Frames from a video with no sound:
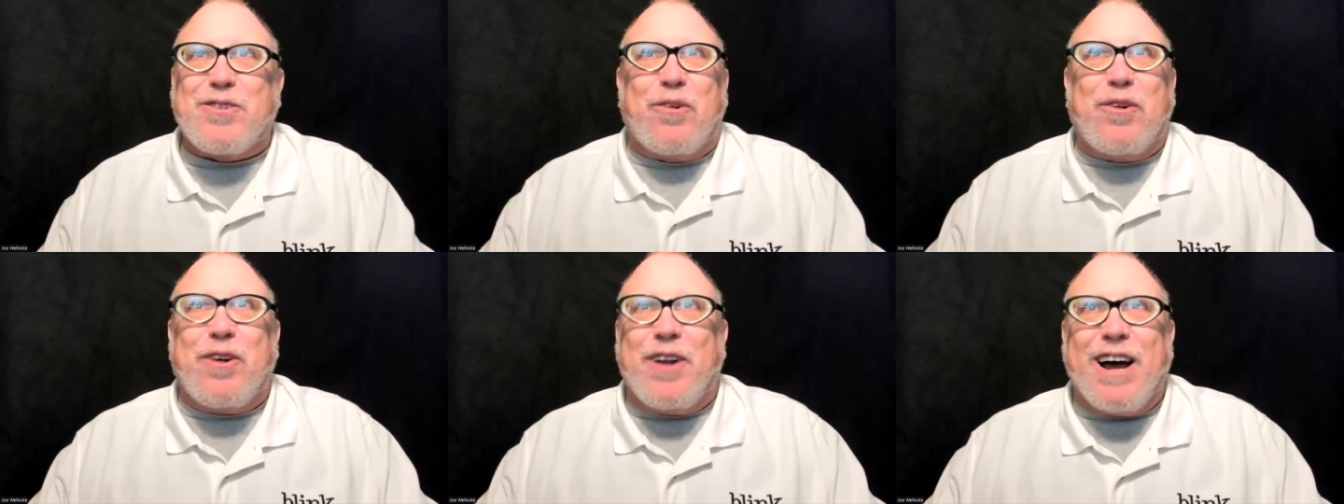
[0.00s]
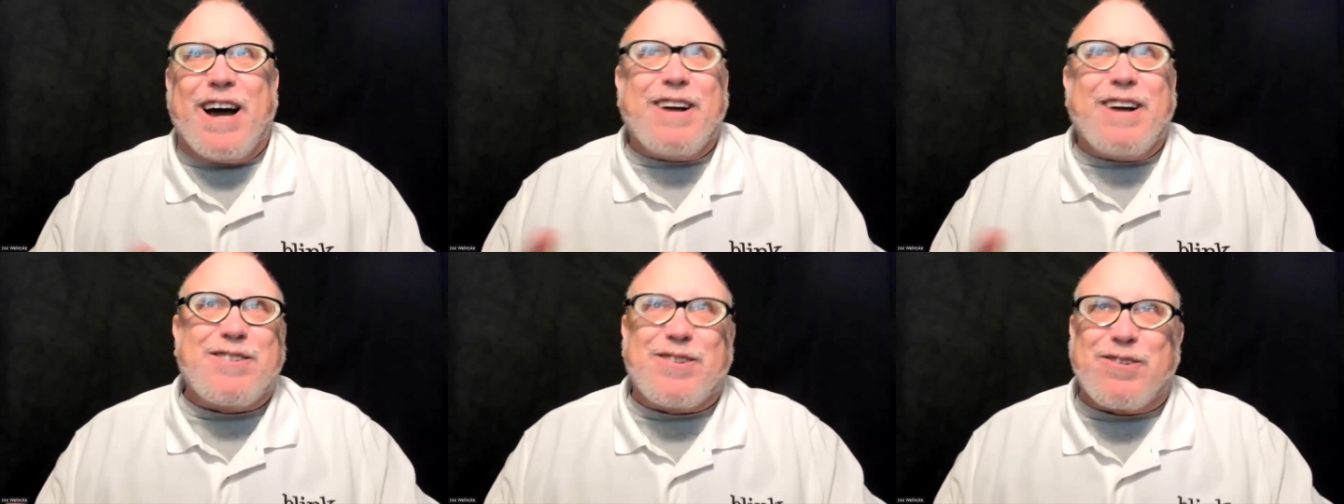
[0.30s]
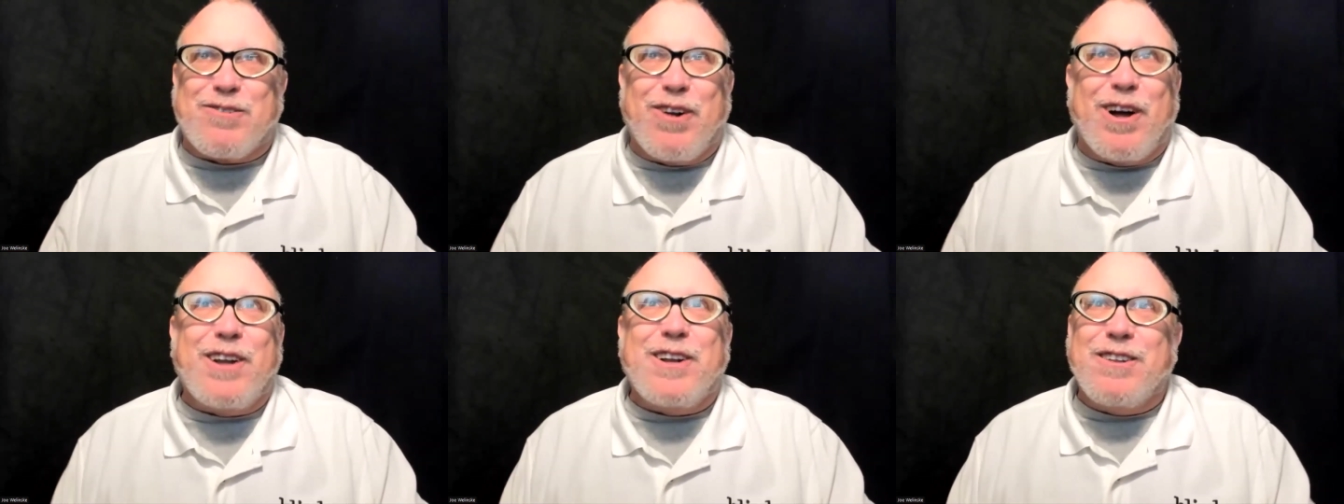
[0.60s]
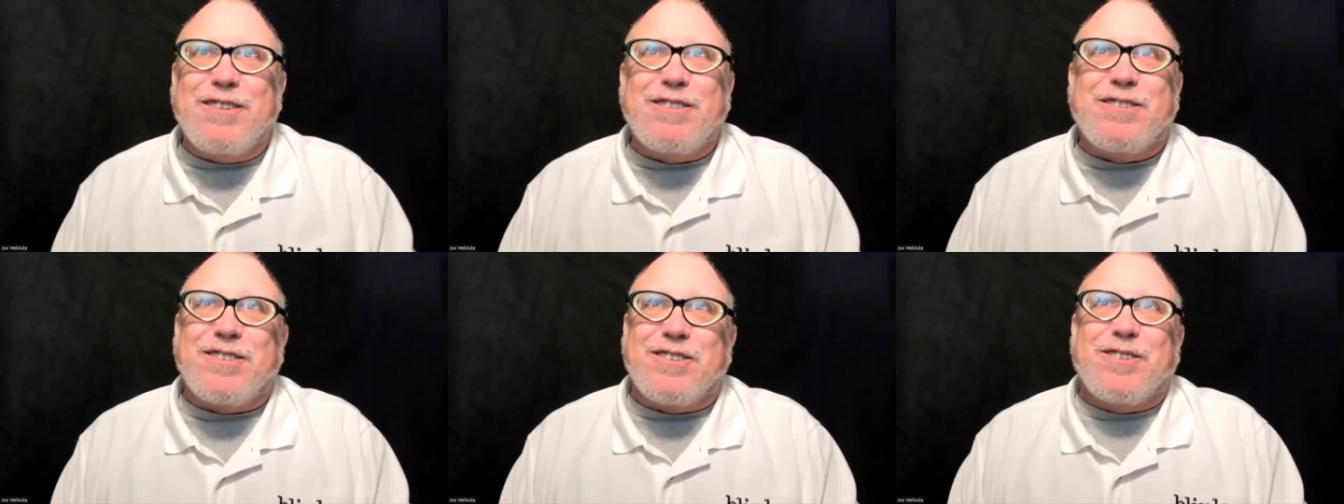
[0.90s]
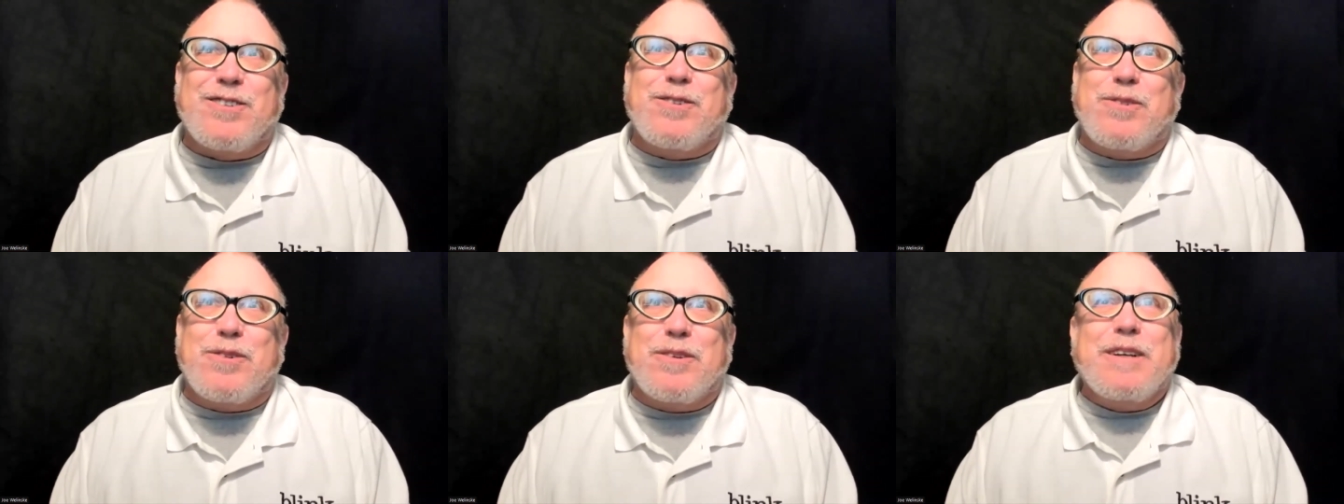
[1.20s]
or not to run
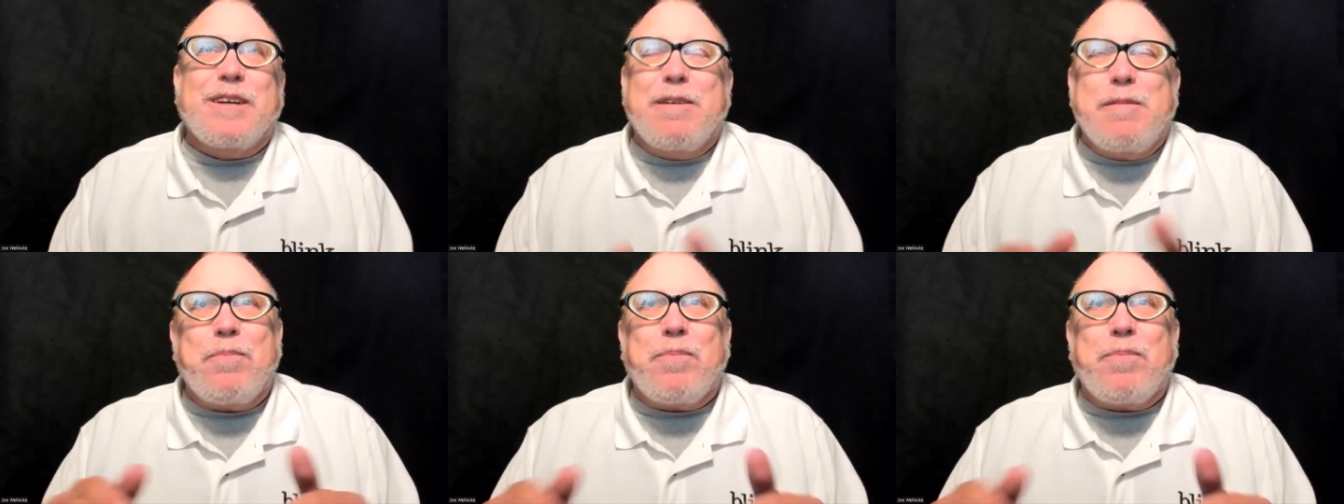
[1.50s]
into